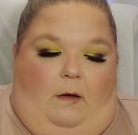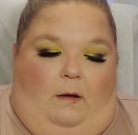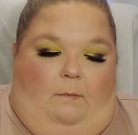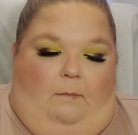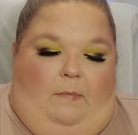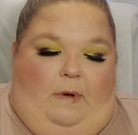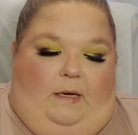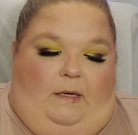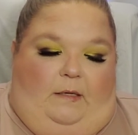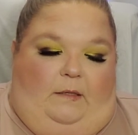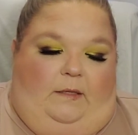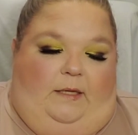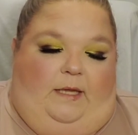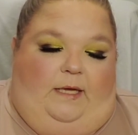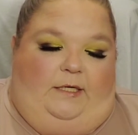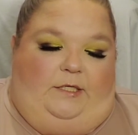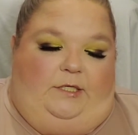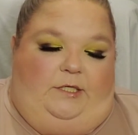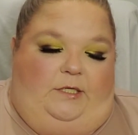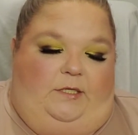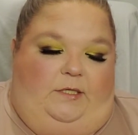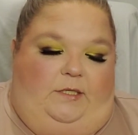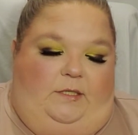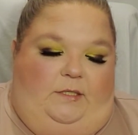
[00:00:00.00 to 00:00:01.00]
my
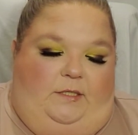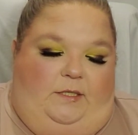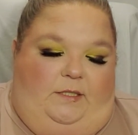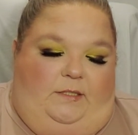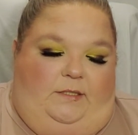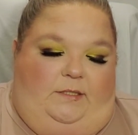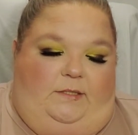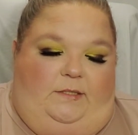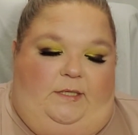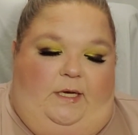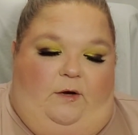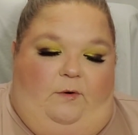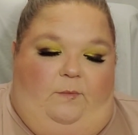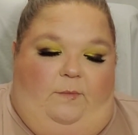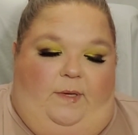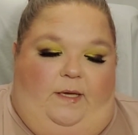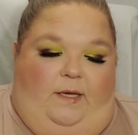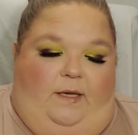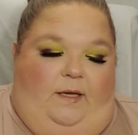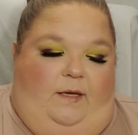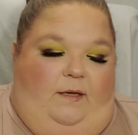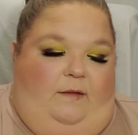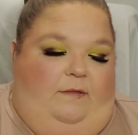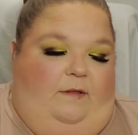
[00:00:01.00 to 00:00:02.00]
collection is so
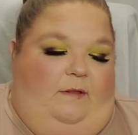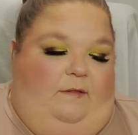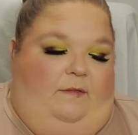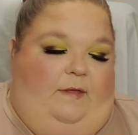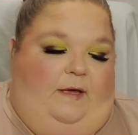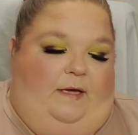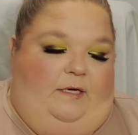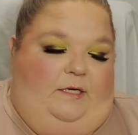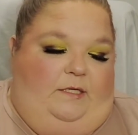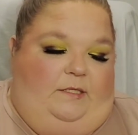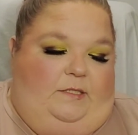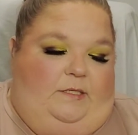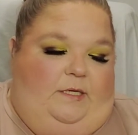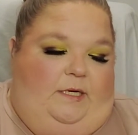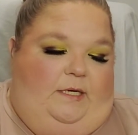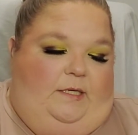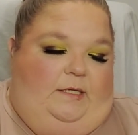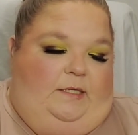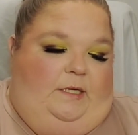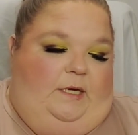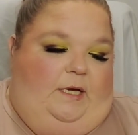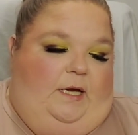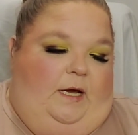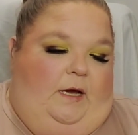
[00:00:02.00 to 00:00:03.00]
big that they just need
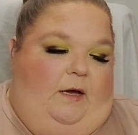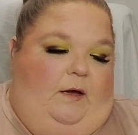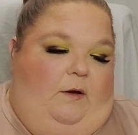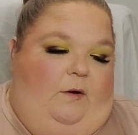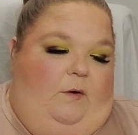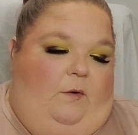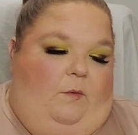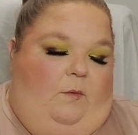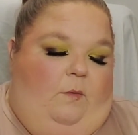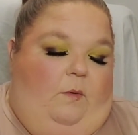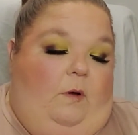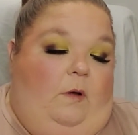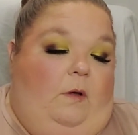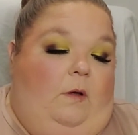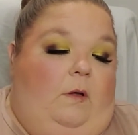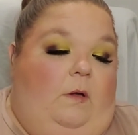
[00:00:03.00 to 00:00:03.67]
to go